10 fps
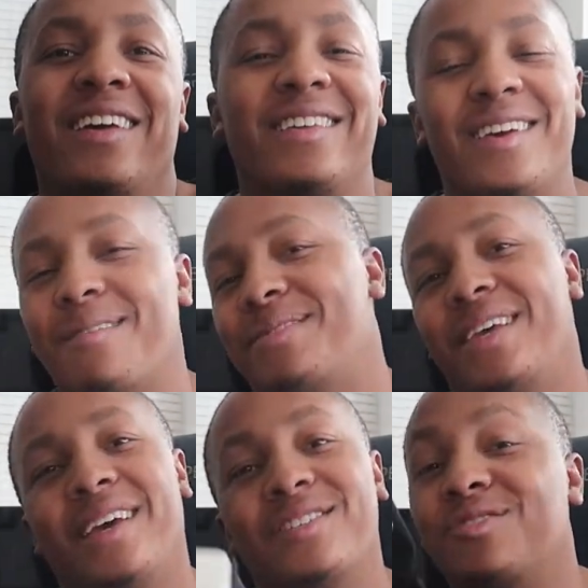You know what I'm
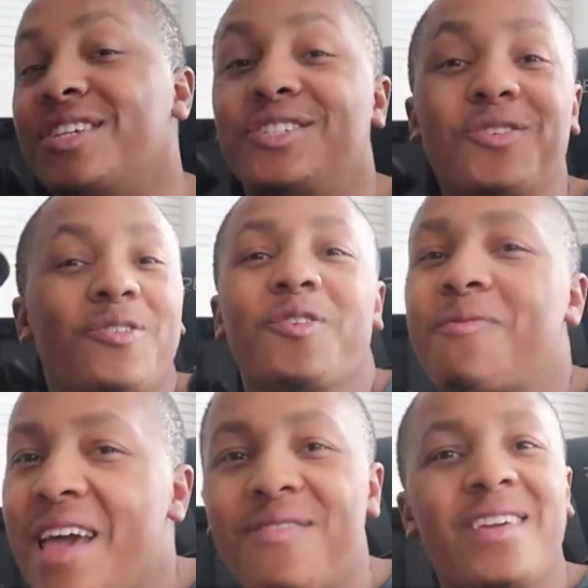saying? So just do you,
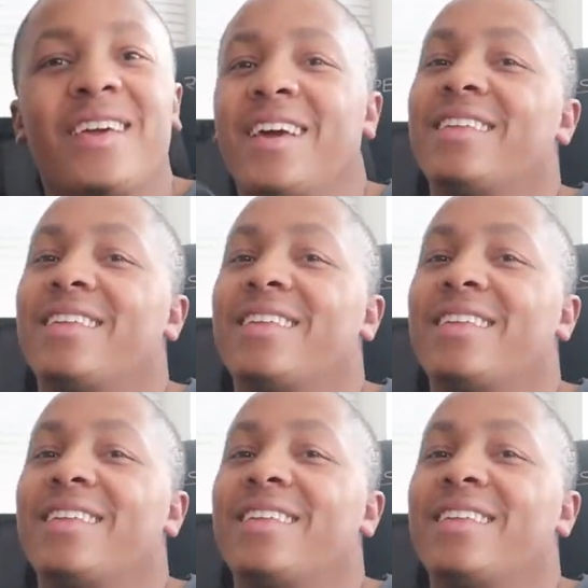baby.